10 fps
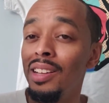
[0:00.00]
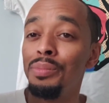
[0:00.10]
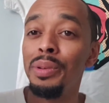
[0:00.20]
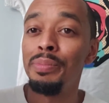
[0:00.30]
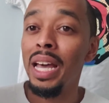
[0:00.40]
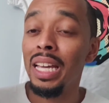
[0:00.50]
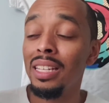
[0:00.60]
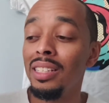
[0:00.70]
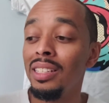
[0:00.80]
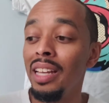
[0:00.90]
But back
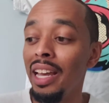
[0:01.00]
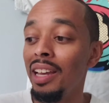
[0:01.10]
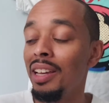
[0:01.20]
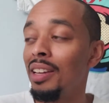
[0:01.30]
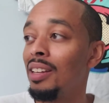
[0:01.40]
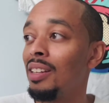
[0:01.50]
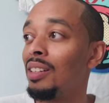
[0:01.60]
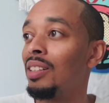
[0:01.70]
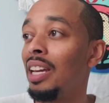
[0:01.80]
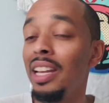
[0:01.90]
in the day,
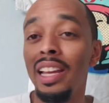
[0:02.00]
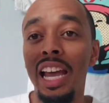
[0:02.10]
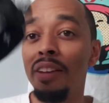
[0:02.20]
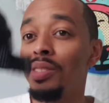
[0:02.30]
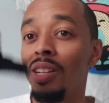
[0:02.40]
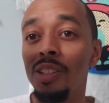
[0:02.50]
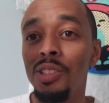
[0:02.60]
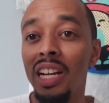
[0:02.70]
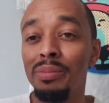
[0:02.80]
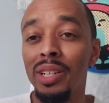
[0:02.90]
they didn't have
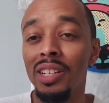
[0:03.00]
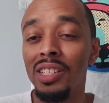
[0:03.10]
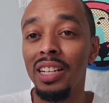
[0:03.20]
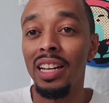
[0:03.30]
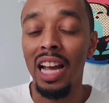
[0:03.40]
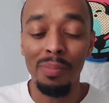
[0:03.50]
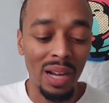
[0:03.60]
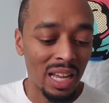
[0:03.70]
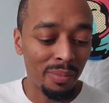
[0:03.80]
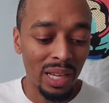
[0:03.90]
StarTrak merch. And I
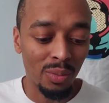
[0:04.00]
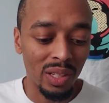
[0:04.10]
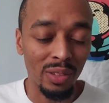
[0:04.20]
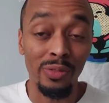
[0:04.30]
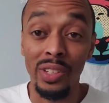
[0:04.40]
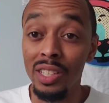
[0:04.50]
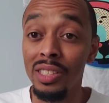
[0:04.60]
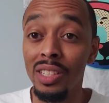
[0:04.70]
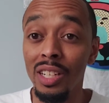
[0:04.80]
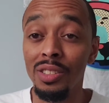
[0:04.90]
probably made one of the
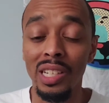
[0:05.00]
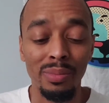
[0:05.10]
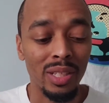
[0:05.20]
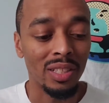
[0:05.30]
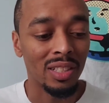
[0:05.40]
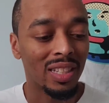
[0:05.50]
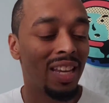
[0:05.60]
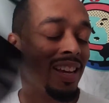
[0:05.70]
first StarTrak merches.